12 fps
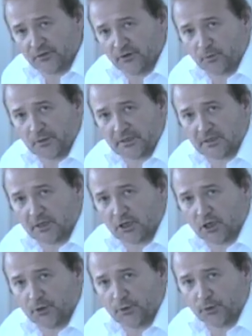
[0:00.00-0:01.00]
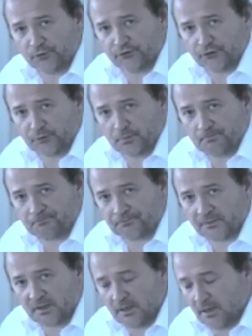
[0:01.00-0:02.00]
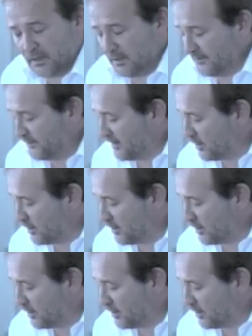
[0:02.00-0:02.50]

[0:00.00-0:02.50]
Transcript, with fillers: that we can clone onto. The